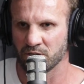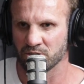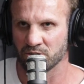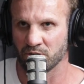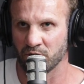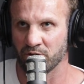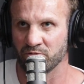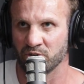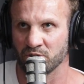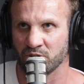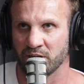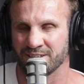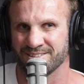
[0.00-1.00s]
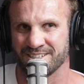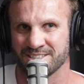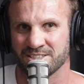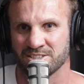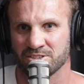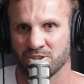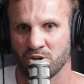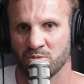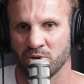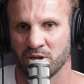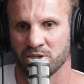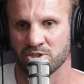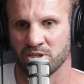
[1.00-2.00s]
So I feel like there's so
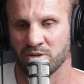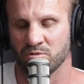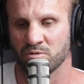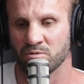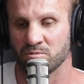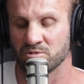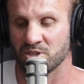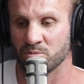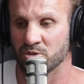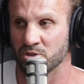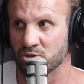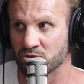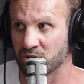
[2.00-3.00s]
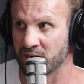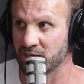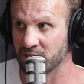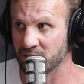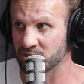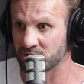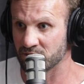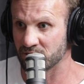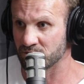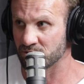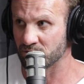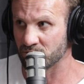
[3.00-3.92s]
much, even some of the trainees that